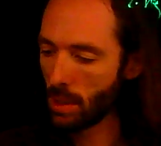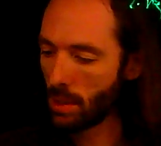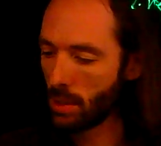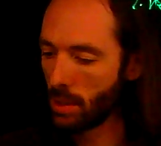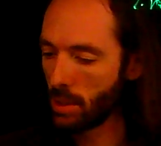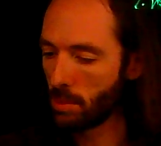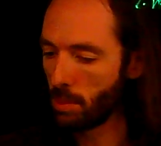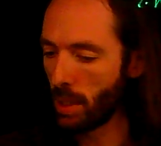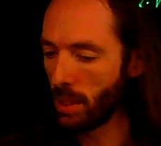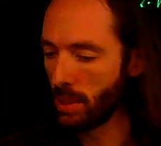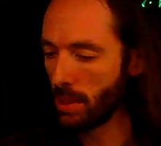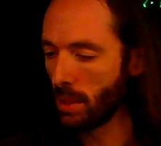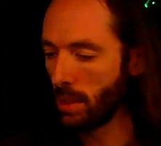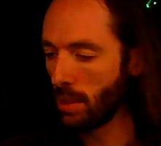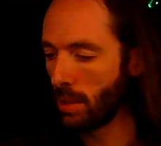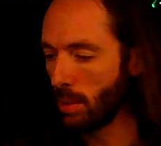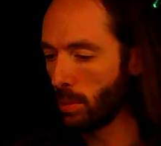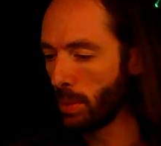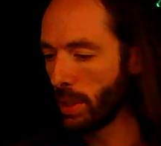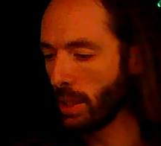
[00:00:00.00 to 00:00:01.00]
This pen's a
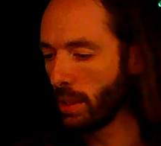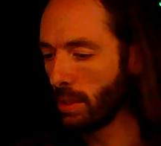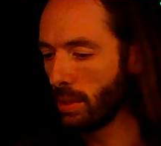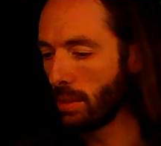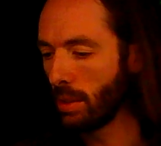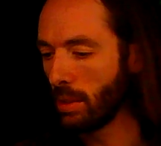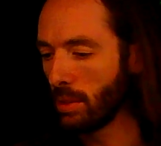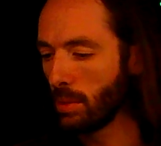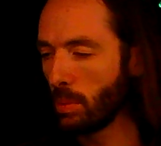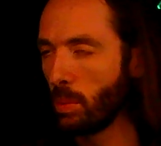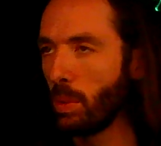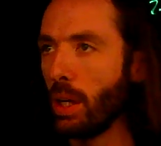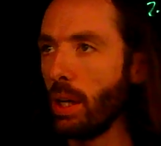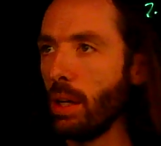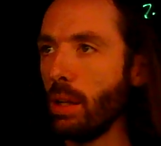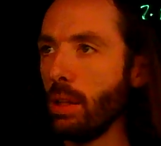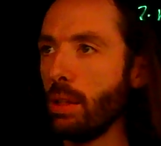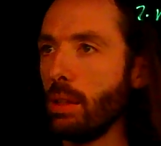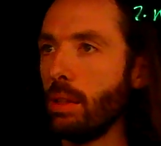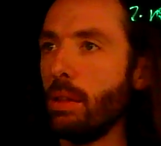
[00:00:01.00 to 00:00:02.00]
little weird as well.